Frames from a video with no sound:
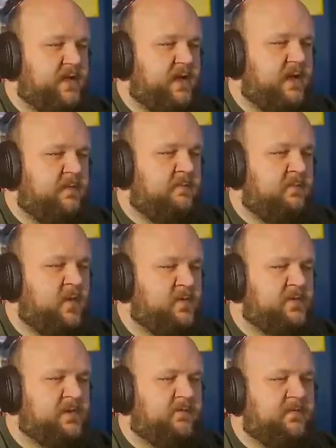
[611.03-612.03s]

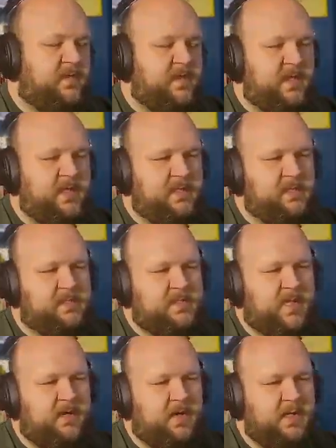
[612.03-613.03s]
Most of the things
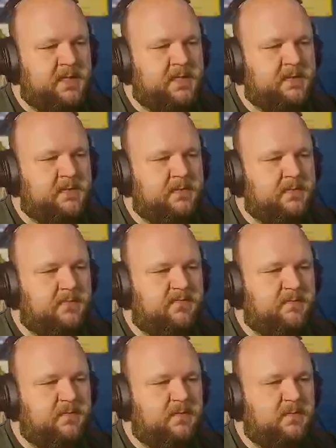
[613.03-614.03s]
that are in
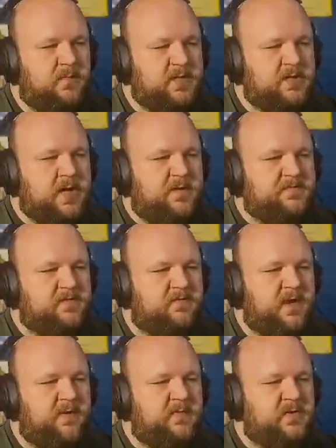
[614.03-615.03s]
Witchcraft
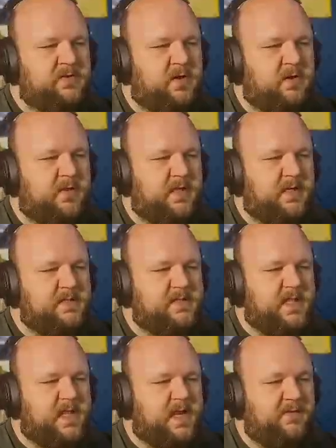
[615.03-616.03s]
Survivors are things
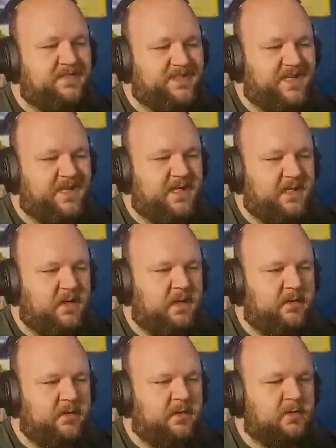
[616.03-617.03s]
that I've seen in
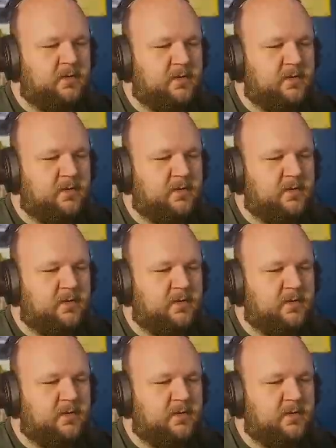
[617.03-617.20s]
other